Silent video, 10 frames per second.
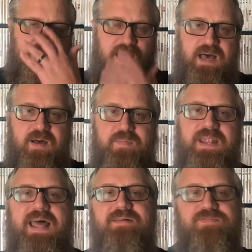and
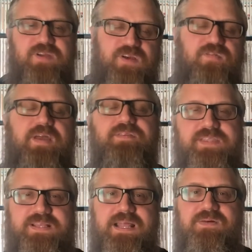I have a video of
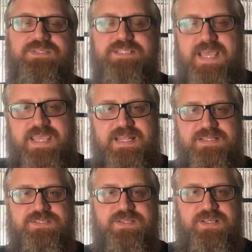everything that I was taking
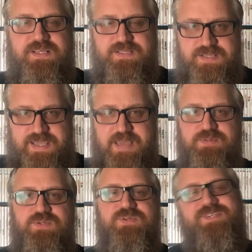into the game
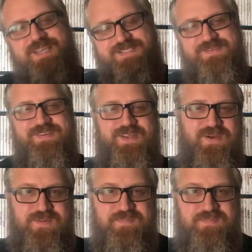store, so here's the video.